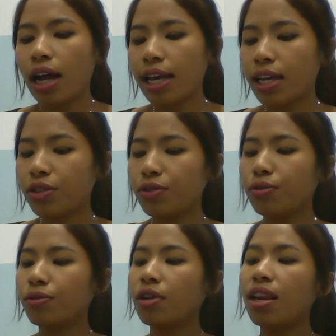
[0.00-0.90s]
I can
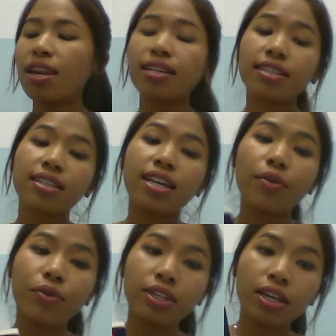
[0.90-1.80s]
do listening
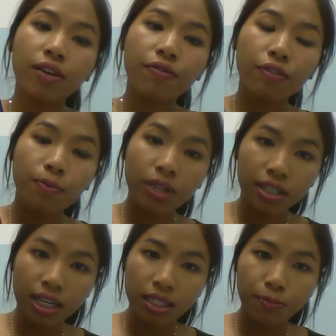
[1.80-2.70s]
and reading from the
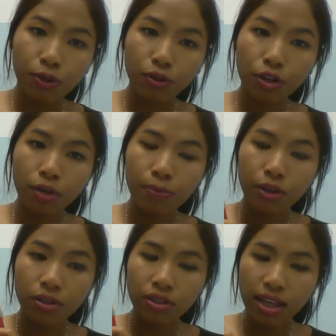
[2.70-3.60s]
textbook,
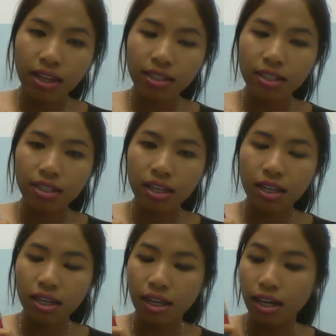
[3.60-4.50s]
because there is
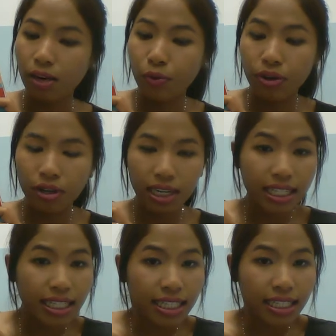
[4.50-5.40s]
a
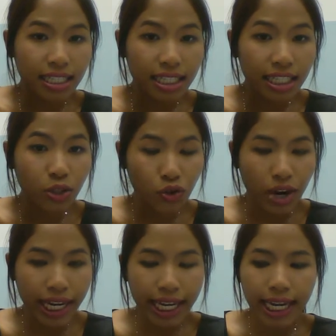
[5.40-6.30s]
listening CD
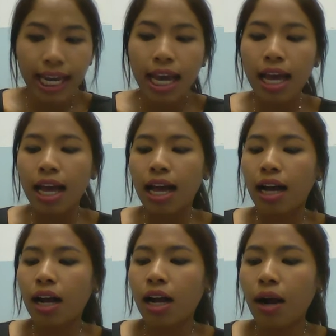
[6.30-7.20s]
track
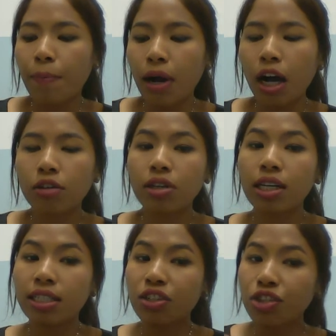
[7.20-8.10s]

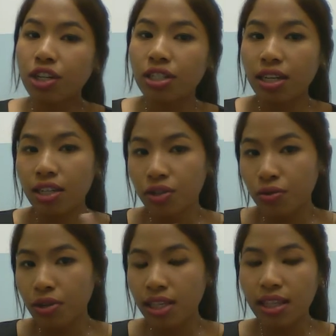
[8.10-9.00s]
about teachers and the
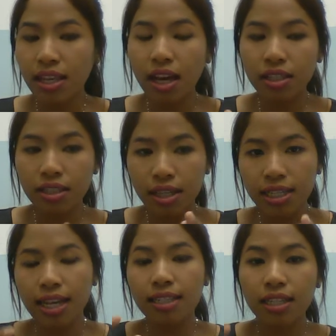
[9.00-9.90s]
students. They are
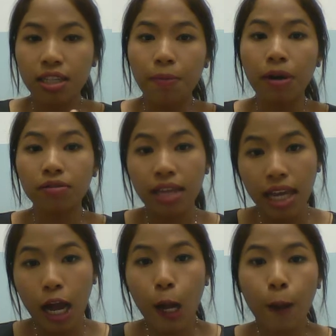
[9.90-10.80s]
discussing about
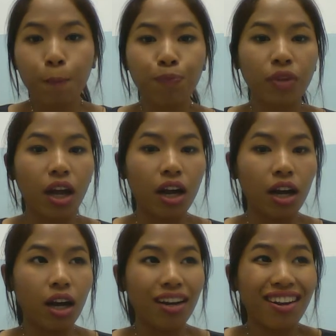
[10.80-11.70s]
their
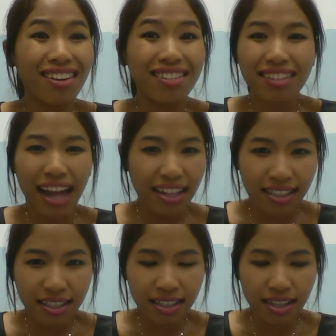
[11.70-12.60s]
learning
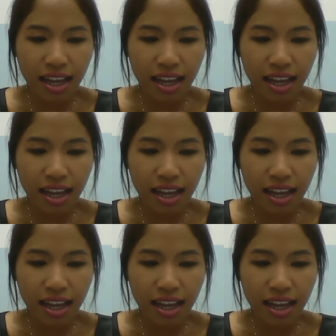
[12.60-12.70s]
styles.